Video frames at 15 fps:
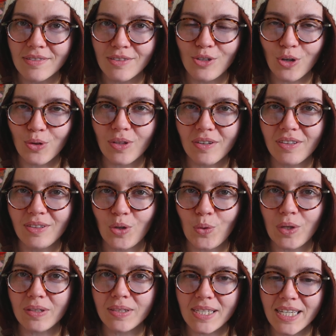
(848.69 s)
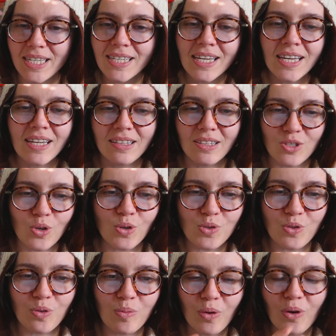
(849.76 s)
you know, in quilting, the
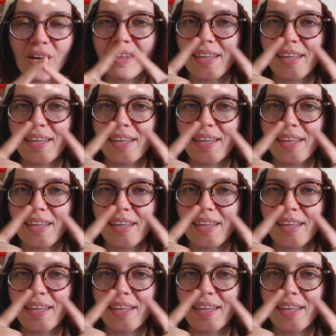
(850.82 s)
sawtooth block,